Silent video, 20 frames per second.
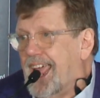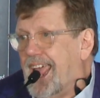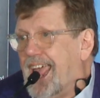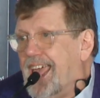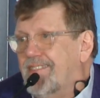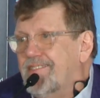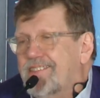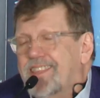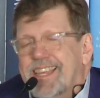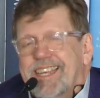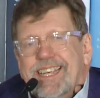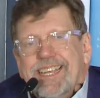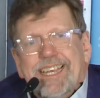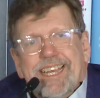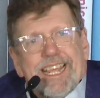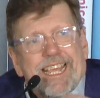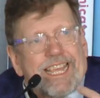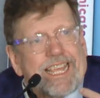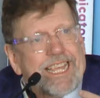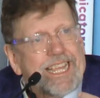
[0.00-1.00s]
and the
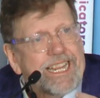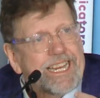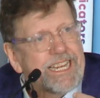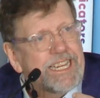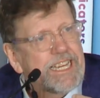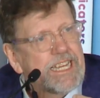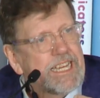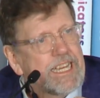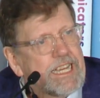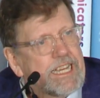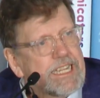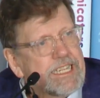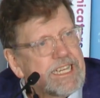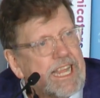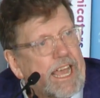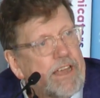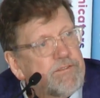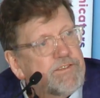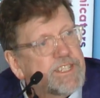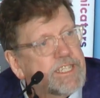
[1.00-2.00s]
need to
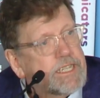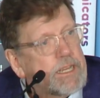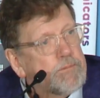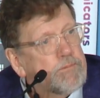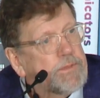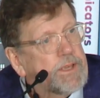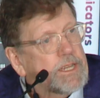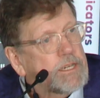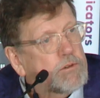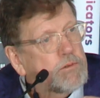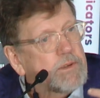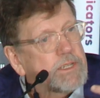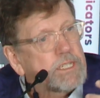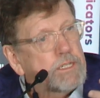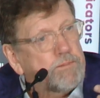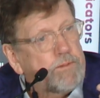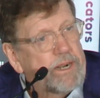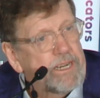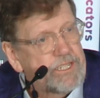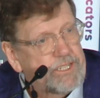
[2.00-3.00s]
have something to
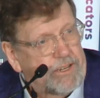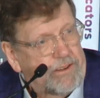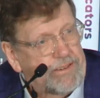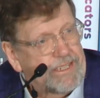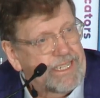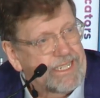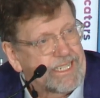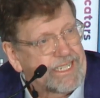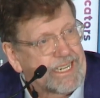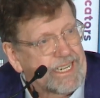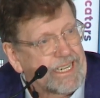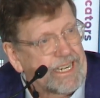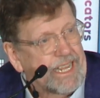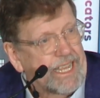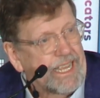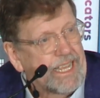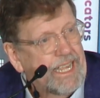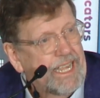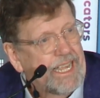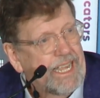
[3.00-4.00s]
express artistically
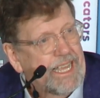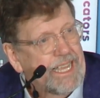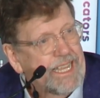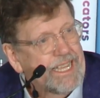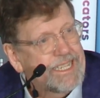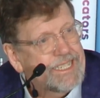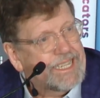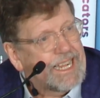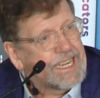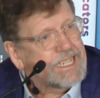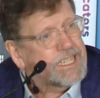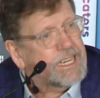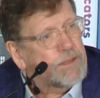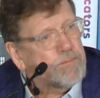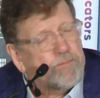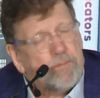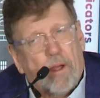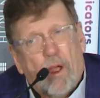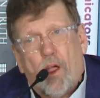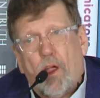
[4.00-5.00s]
is actually
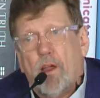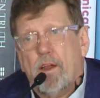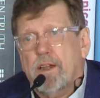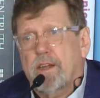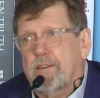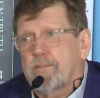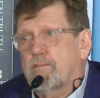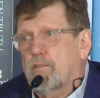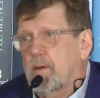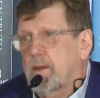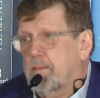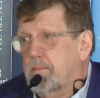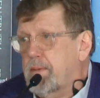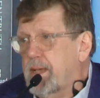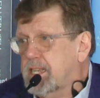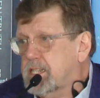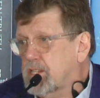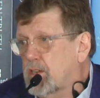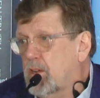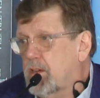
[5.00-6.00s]
part of what
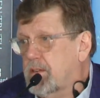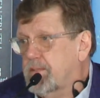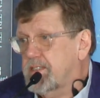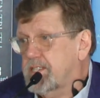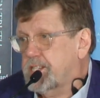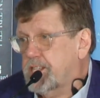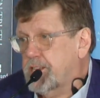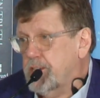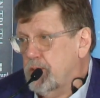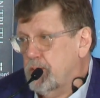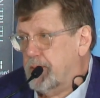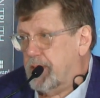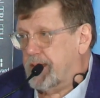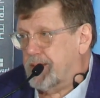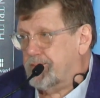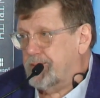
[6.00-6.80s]
makes all of us human.